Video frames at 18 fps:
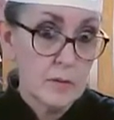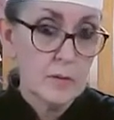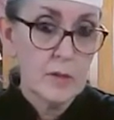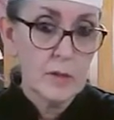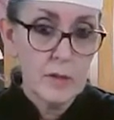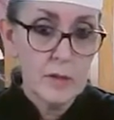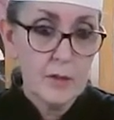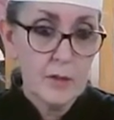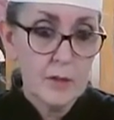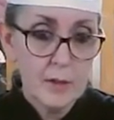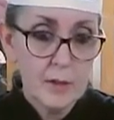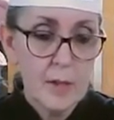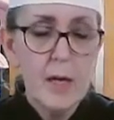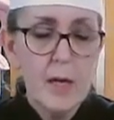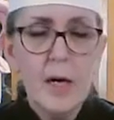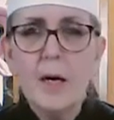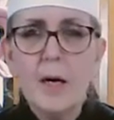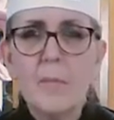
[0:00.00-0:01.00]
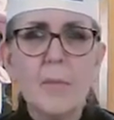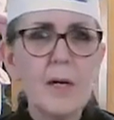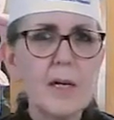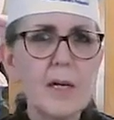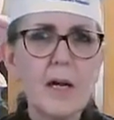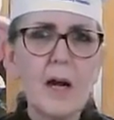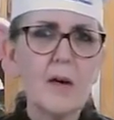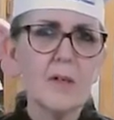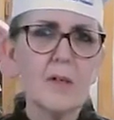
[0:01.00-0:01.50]
Cooking, but it
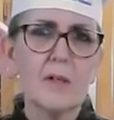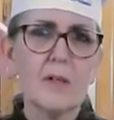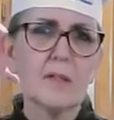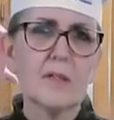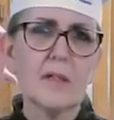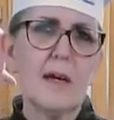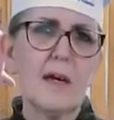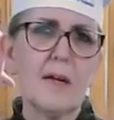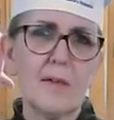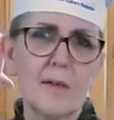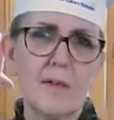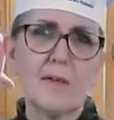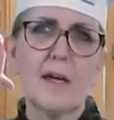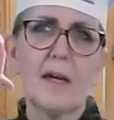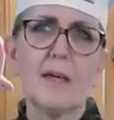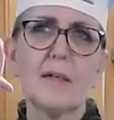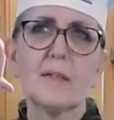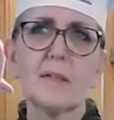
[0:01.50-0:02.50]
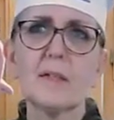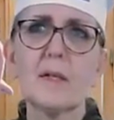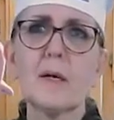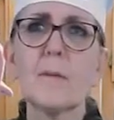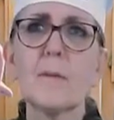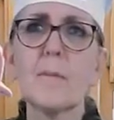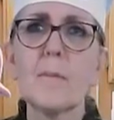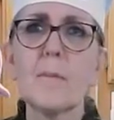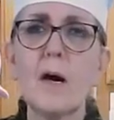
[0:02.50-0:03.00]
all cooks out, okay? So,
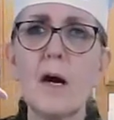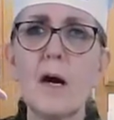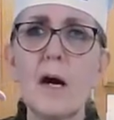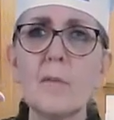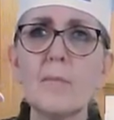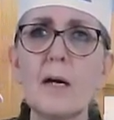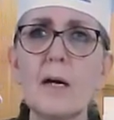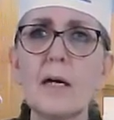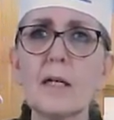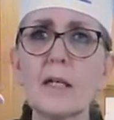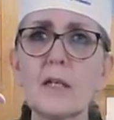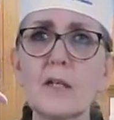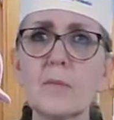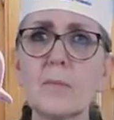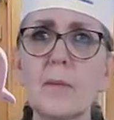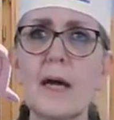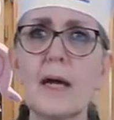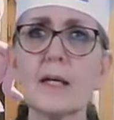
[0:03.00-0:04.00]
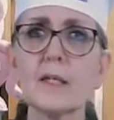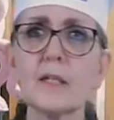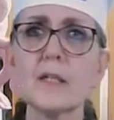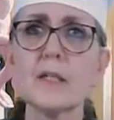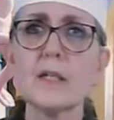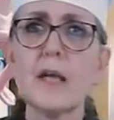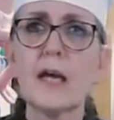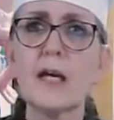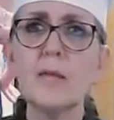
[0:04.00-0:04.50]
all right, Peggy, you're back. Good.
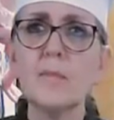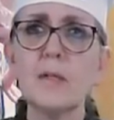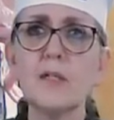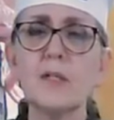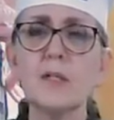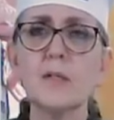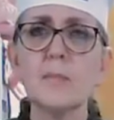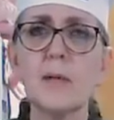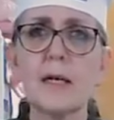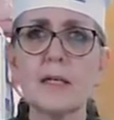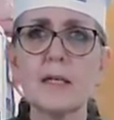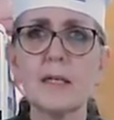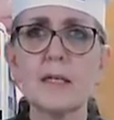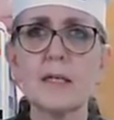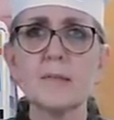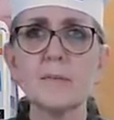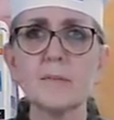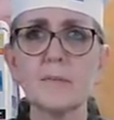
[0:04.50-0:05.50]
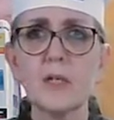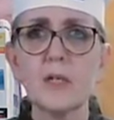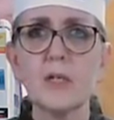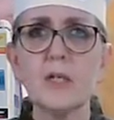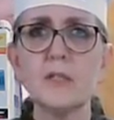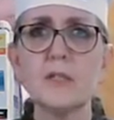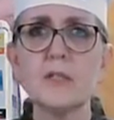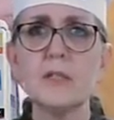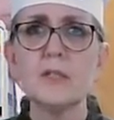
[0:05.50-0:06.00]
Amy, you're back in.
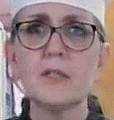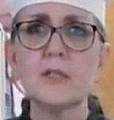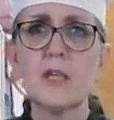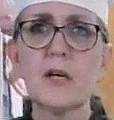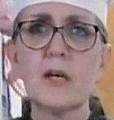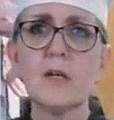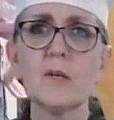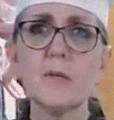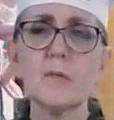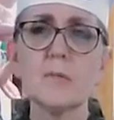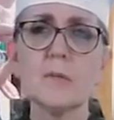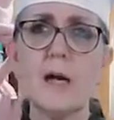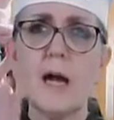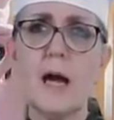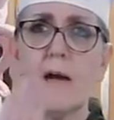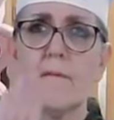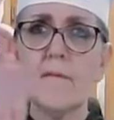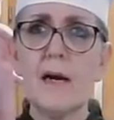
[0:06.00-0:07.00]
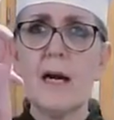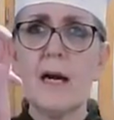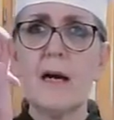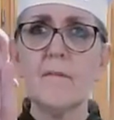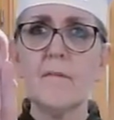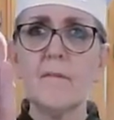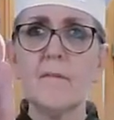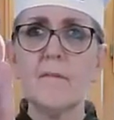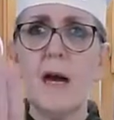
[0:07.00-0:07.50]
Good. Cheryl, high five.
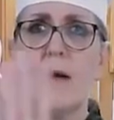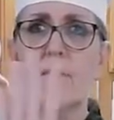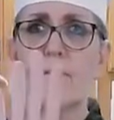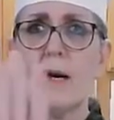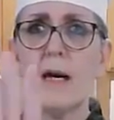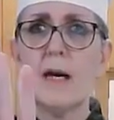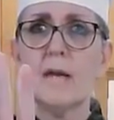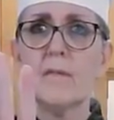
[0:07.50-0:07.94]
High five.